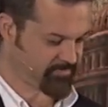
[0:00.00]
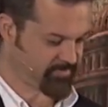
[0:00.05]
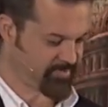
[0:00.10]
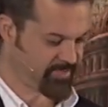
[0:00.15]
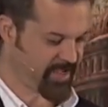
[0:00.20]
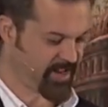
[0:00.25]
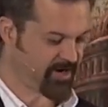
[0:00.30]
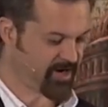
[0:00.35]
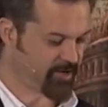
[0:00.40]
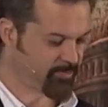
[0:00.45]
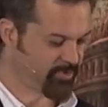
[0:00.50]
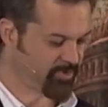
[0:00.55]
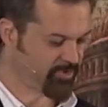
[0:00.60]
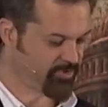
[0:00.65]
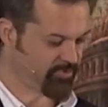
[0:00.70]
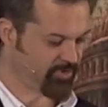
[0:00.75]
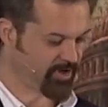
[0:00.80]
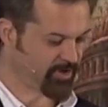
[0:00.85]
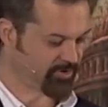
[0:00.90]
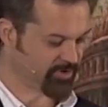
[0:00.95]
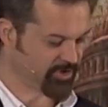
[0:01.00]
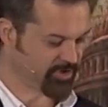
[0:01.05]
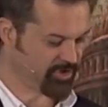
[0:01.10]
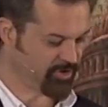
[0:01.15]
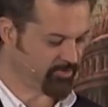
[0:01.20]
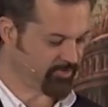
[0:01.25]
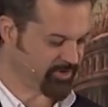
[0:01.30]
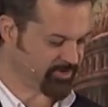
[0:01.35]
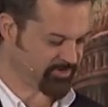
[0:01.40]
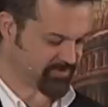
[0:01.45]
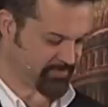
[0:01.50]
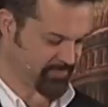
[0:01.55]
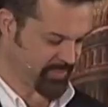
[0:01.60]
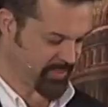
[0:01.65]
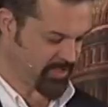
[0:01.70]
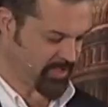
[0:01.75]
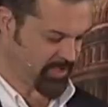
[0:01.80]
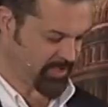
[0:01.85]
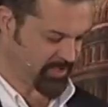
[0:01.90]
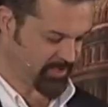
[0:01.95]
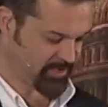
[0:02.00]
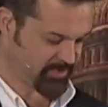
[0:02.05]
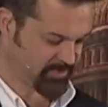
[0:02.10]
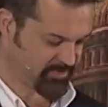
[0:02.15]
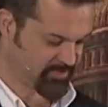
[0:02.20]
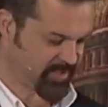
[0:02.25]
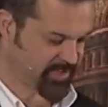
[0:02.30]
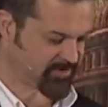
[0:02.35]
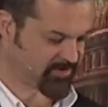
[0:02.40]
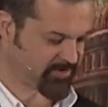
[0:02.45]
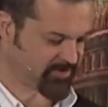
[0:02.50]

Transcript: that number, three hundred cubits, is that's